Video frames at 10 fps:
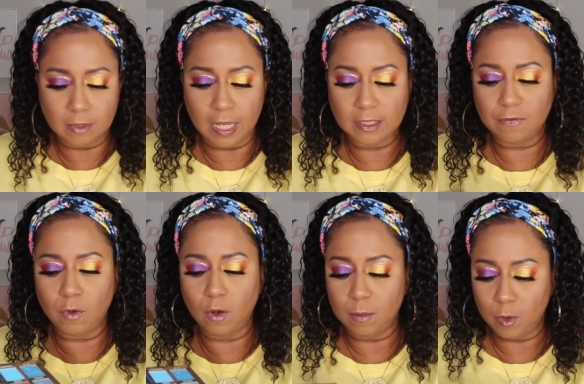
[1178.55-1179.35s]
has a
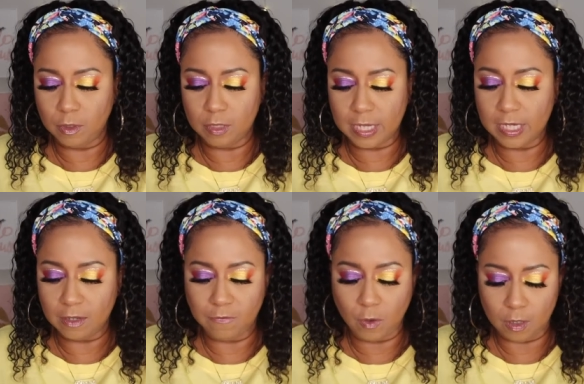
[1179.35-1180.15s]
farm or
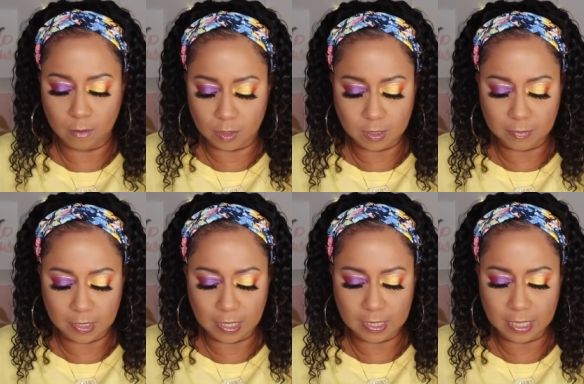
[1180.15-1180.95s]
getting a farm or
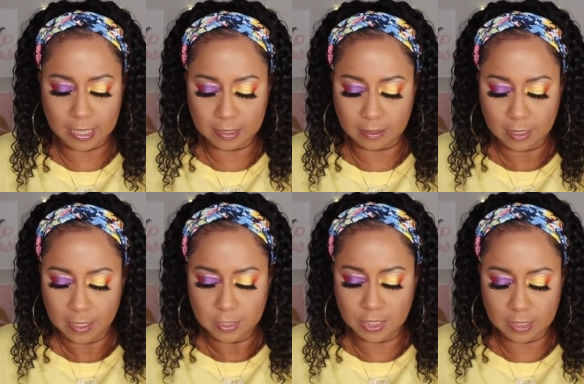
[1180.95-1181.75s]
something like that and
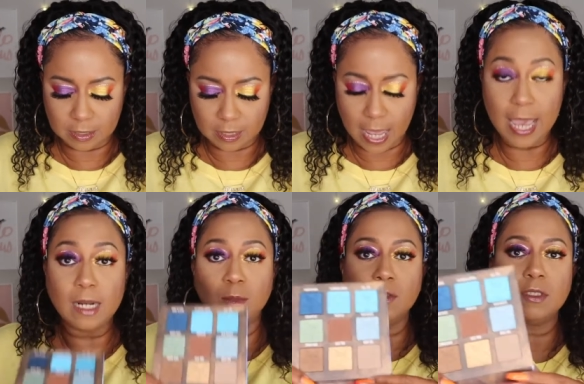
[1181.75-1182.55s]
just
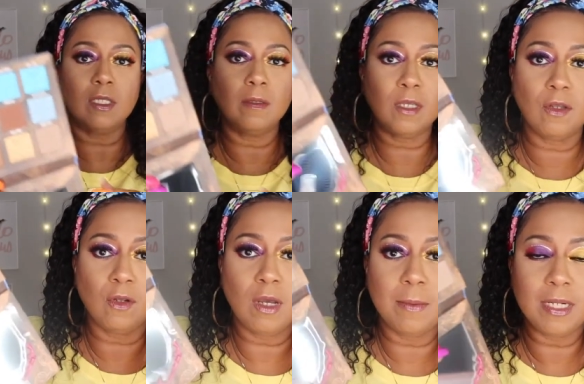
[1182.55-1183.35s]
animals. Y'all
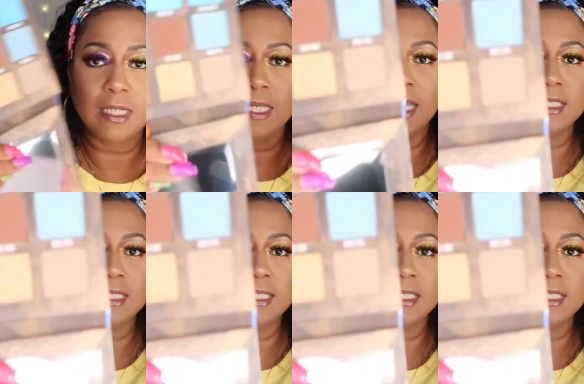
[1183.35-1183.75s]
know how many, he